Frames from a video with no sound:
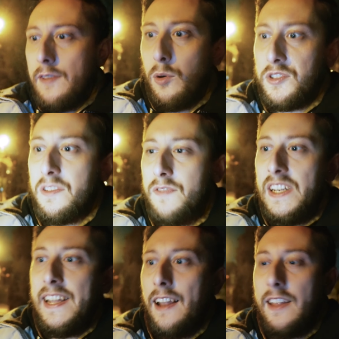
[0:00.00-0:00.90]
course, the
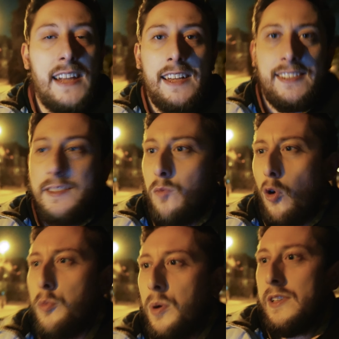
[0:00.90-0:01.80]
Vanillite nest in
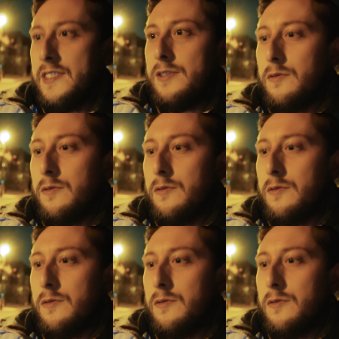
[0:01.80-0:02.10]
Walpole is still